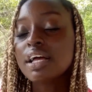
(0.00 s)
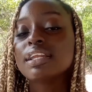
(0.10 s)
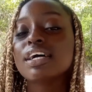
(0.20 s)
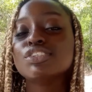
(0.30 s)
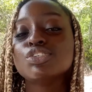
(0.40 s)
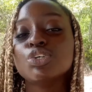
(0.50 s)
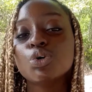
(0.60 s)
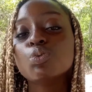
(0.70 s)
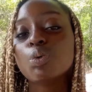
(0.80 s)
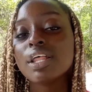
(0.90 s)
that you
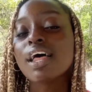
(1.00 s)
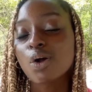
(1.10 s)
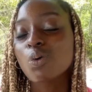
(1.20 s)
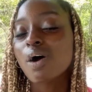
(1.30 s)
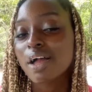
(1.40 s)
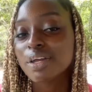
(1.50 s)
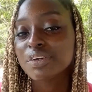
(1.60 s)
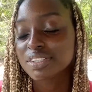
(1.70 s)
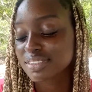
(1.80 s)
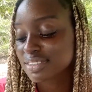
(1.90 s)
will acquire
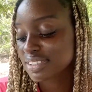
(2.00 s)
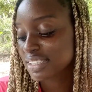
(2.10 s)
it.